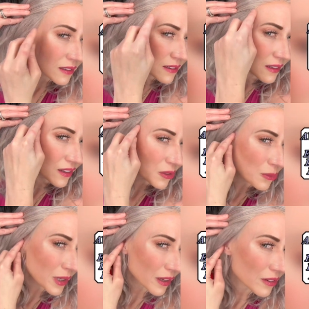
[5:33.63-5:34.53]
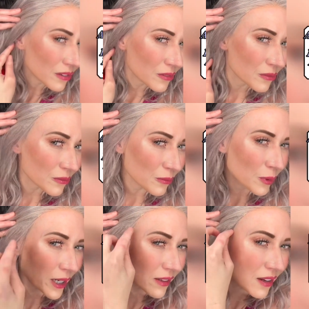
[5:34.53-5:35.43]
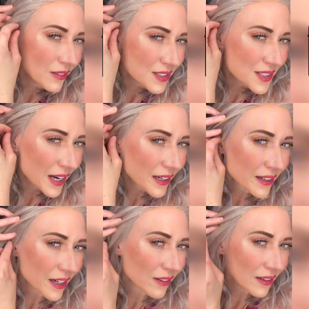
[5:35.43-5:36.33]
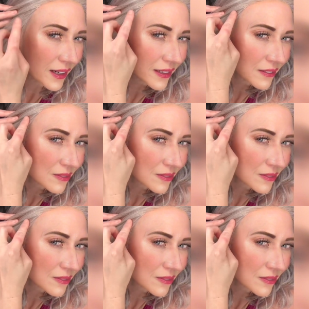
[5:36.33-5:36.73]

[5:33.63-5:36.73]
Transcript: that you get right along the side hairline.